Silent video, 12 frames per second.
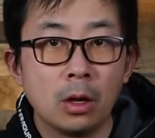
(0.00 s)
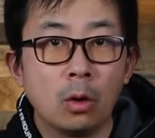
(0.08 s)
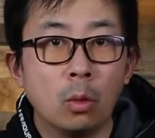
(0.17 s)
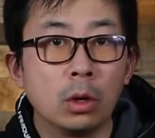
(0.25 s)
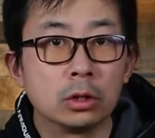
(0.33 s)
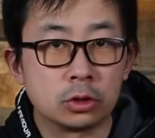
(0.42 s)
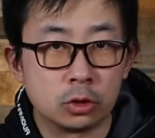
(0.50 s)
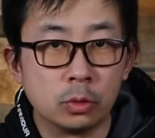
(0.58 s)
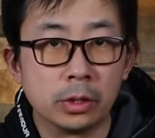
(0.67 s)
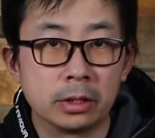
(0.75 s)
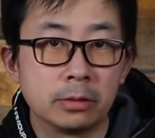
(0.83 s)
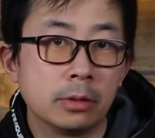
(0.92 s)
will do
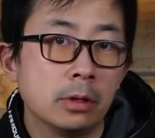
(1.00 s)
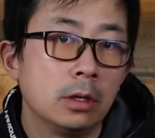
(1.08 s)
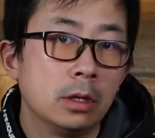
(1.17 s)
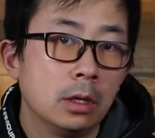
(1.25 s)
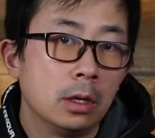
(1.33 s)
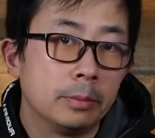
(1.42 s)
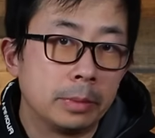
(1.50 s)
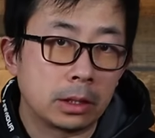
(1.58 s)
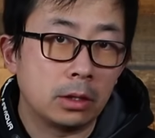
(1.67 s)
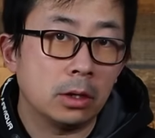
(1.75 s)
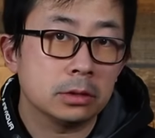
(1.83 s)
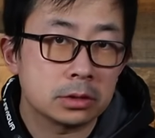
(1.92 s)
it
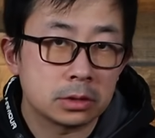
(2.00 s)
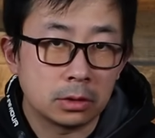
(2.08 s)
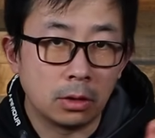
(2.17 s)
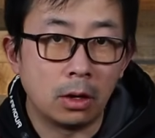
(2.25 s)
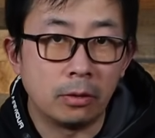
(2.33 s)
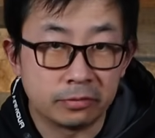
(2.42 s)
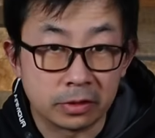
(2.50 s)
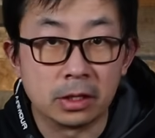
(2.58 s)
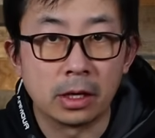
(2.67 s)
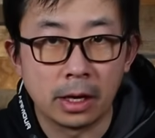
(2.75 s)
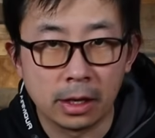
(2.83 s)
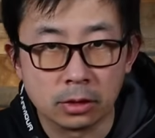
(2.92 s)
because of
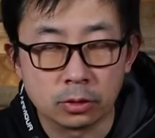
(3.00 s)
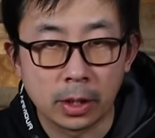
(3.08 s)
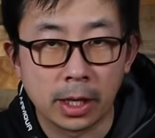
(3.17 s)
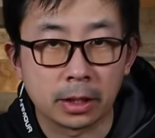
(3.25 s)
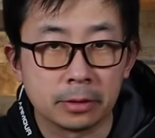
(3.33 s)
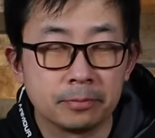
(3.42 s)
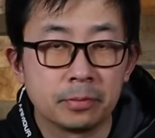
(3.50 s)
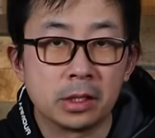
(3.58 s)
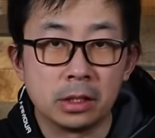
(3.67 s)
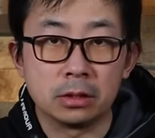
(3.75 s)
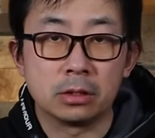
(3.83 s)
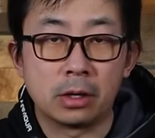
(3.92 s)
the air drag
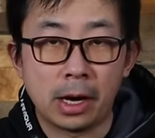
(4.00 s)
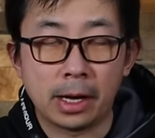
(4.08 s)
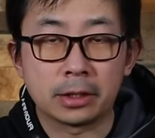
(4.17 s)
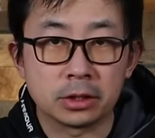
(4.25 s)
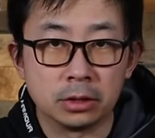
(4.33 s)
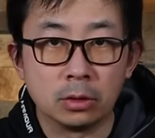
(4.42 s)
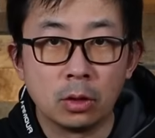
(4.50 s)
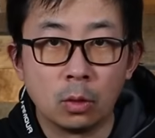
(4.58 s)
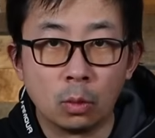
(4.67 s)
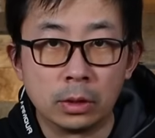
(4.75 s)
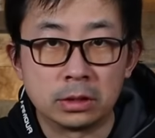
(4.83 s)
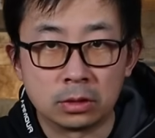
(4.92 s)
interaction
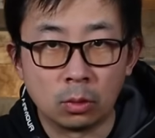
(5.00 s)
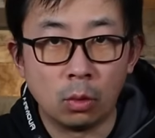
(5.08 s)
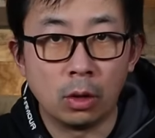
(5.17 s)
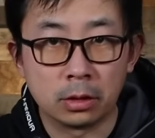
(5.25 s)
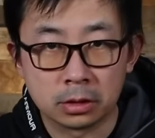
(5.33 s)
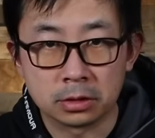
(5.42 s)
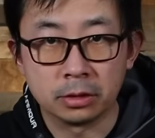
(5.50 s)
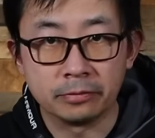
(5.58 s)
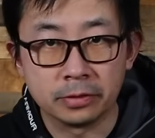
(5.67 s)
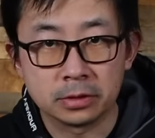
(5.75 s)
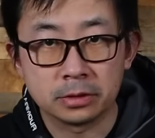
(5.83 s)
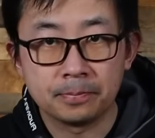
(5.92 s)
with the water
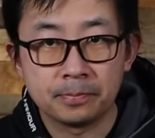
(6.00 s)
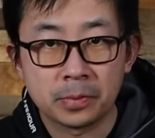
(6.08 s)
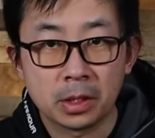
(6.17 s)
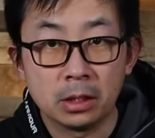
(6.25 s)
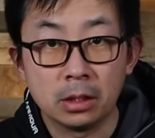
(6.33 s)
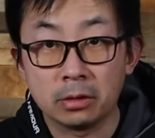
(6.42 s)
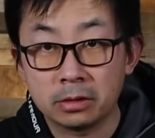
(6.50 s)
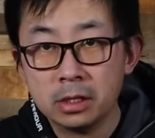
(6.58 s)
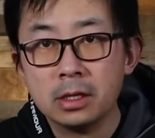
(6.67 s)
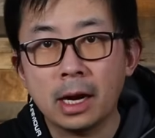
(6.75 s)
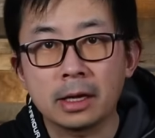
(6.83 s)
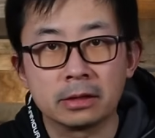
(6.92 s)
surface. Now
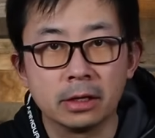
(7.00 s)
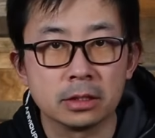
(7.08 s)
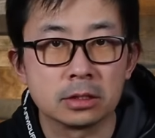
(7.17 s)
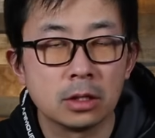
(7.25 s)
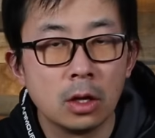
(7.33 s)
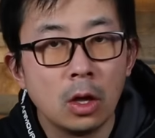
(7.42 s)
think like this.